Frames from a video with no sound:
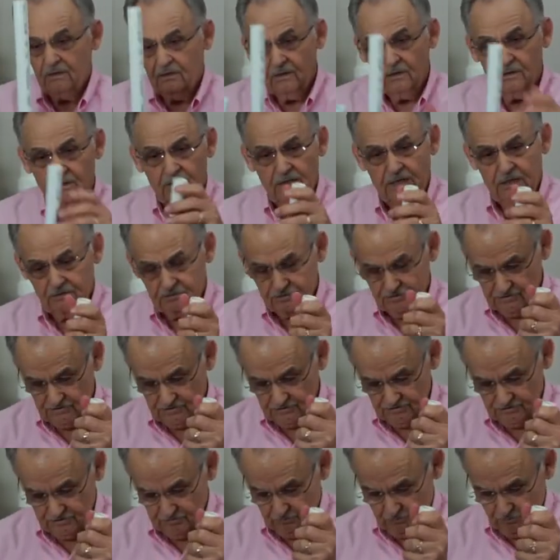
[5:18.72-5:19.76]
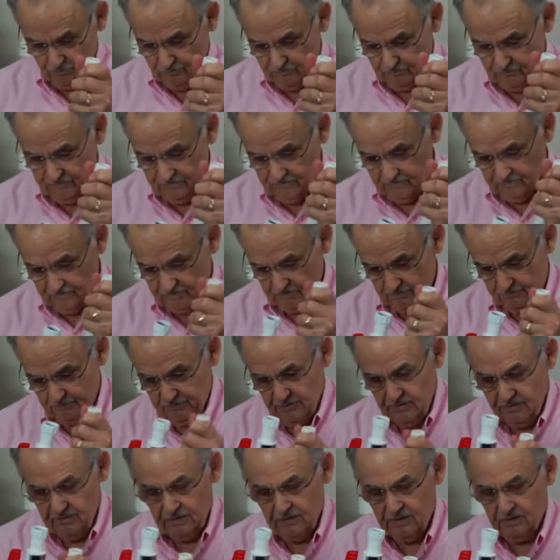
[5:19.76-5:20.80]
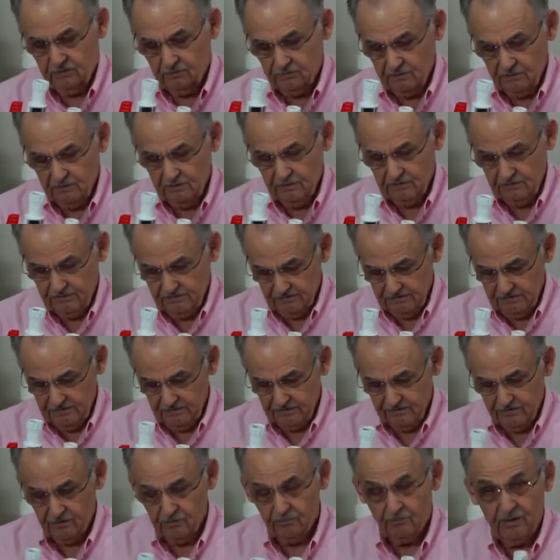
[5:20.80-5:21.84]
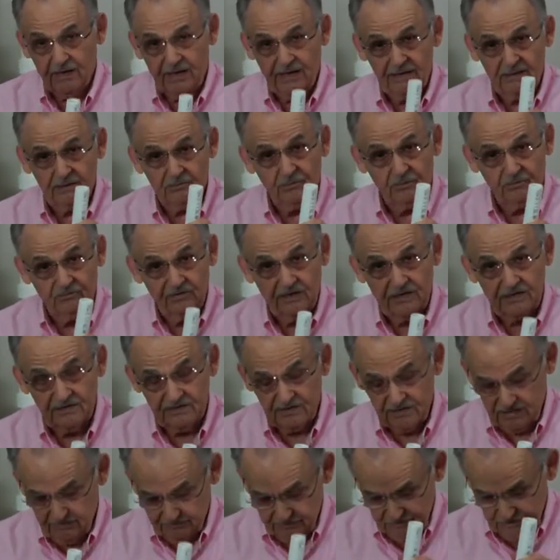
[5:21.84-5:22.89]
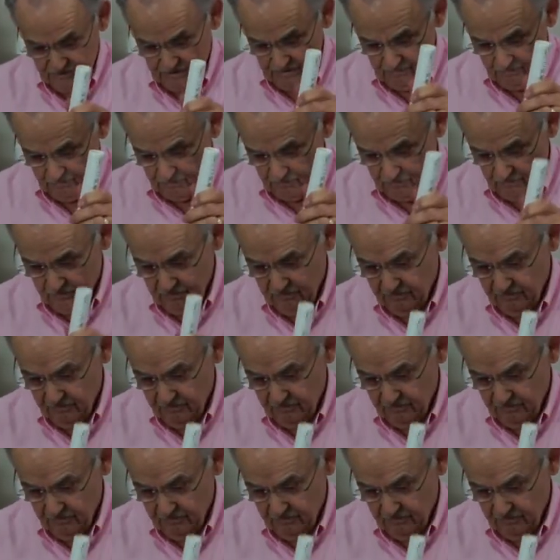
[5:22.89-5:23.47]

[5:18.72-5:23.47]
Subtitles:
allows us to move this up and down to get to the bottom of that top chamber.